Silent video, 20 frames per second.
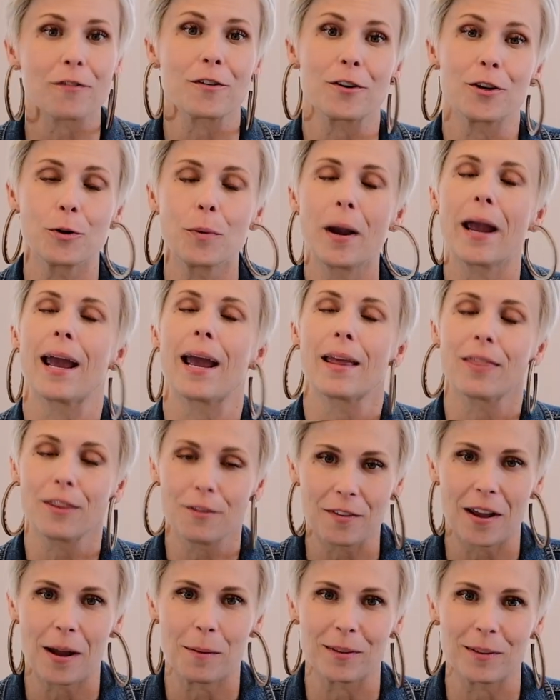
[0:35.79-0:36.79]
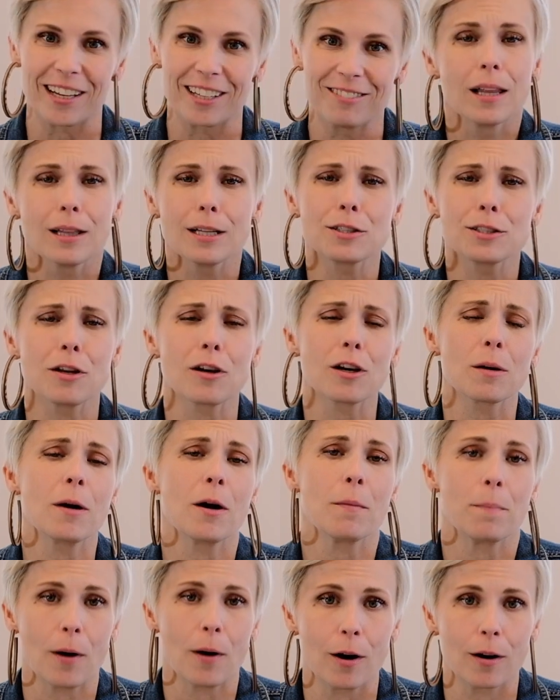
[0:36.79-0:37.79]
you and the family. Let's talk about
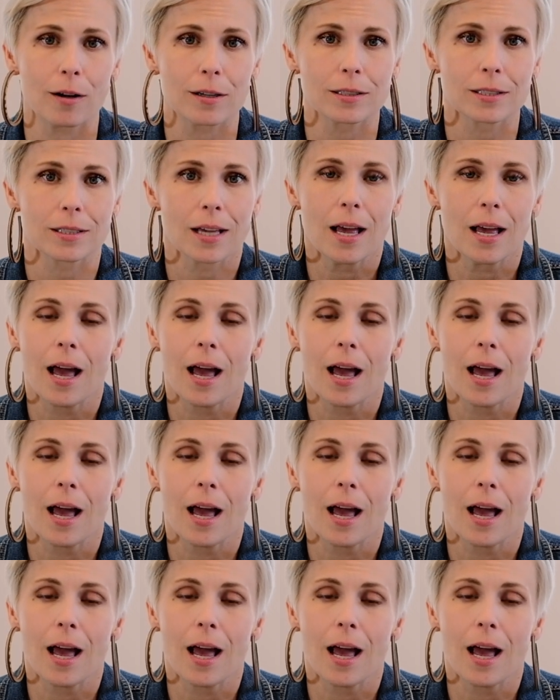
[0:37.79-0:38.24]
parks.